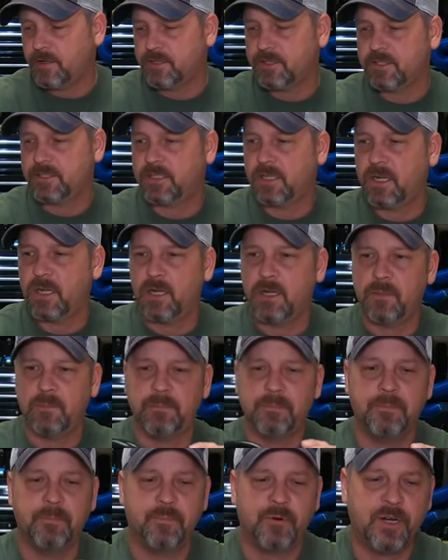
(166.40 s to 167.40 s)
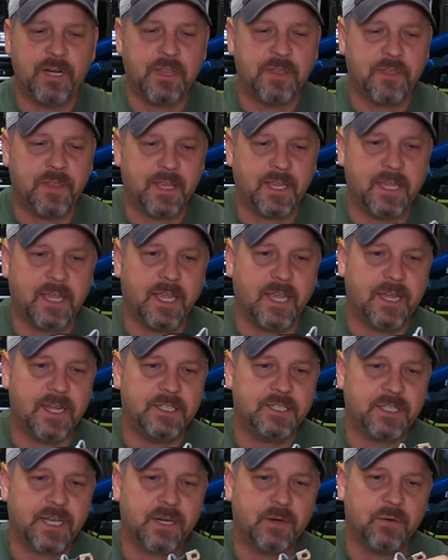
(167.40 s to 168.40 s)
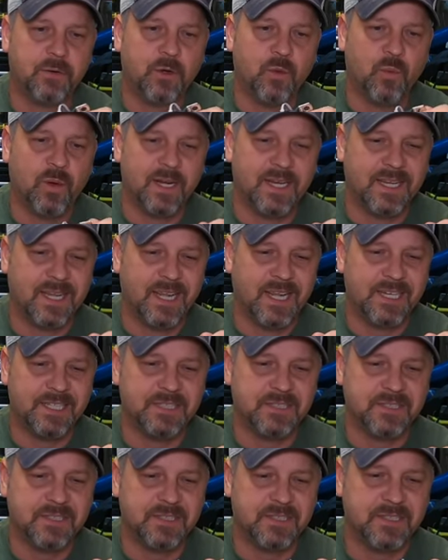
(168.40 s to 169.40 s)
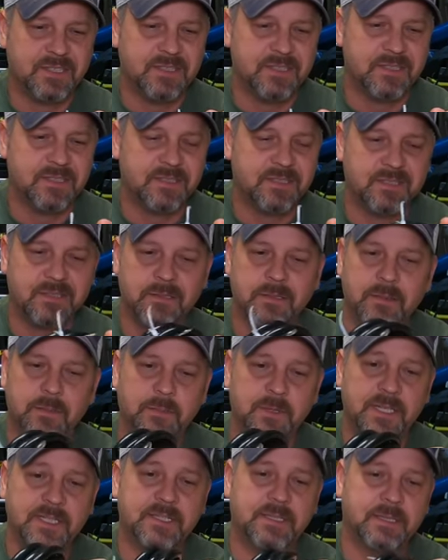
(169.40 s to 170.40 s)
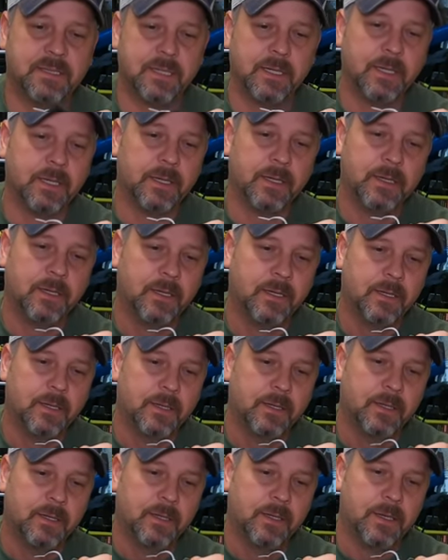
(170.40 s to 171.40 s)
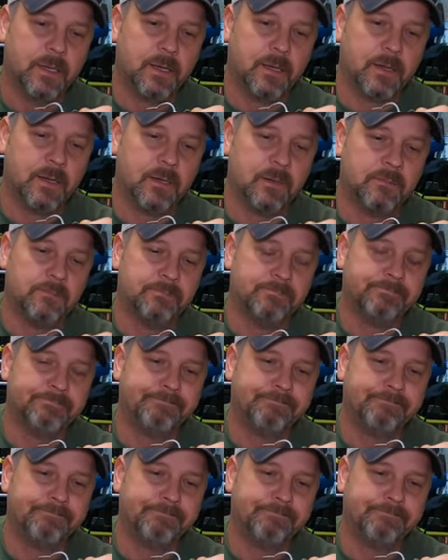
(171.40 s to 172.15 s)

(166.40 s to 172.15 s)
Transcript: some pretty thick gauge i don't know what gauge this is but it's thick um,